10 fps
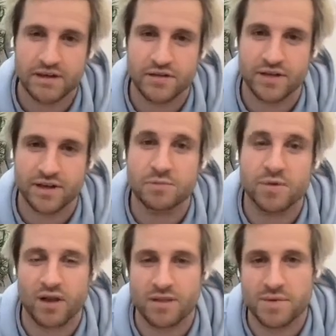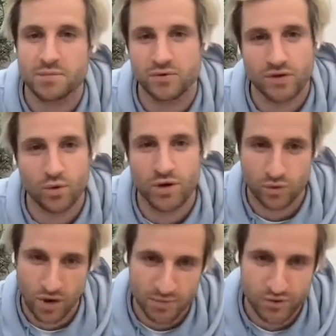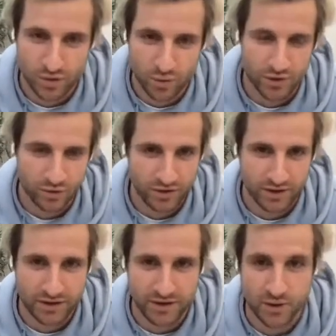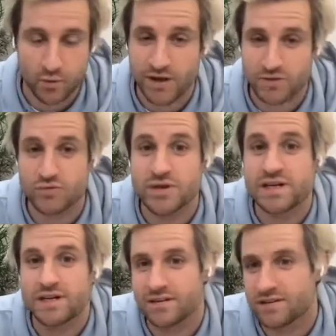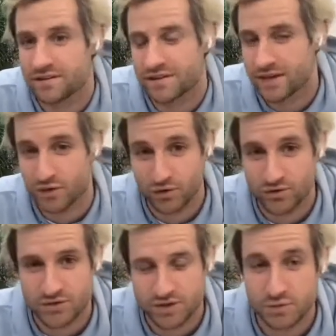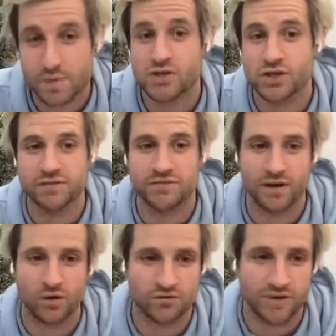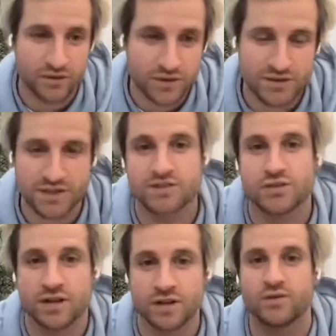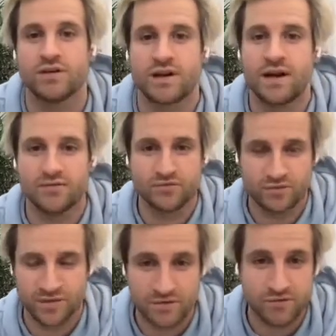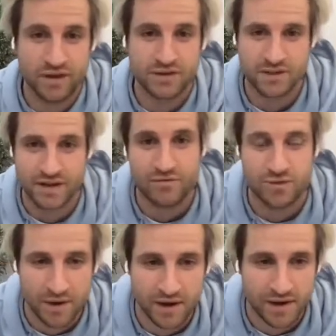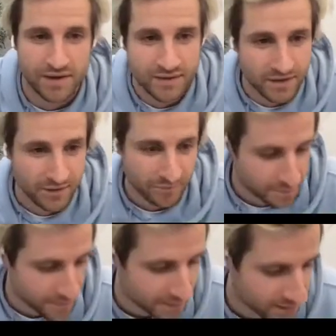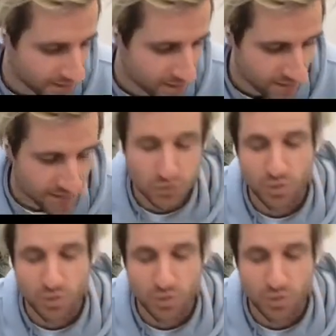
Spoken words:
think other people know what you're up to and what you're thinking, whereas really they don't, especially if they're not founders, and so they don't have their fingers in every pie. And so